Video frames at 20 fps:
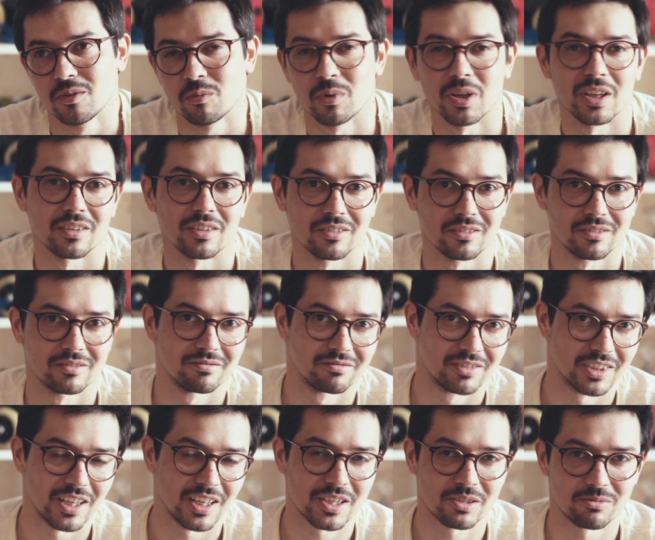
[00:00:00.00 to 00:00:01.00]
Well,
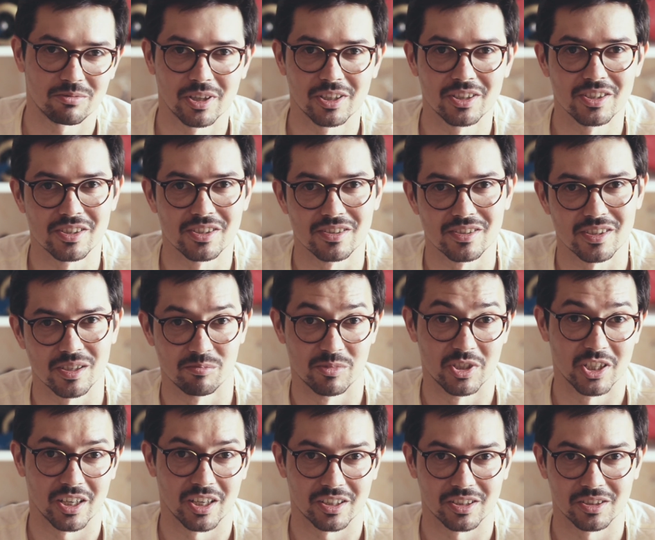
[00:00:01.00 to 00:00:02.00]
the last one is
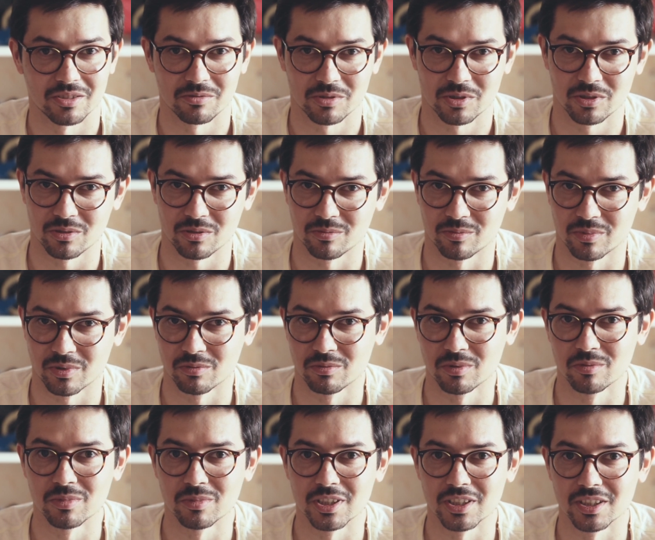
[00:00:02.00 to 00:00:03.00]
subjective, so
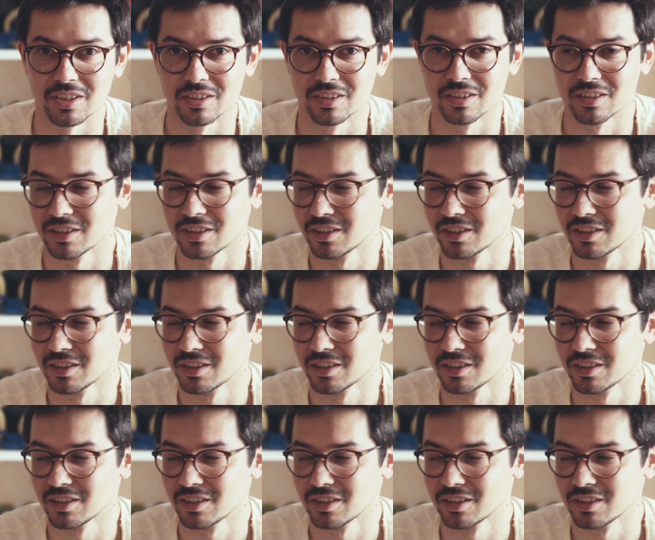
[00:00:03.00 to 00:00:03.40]
probably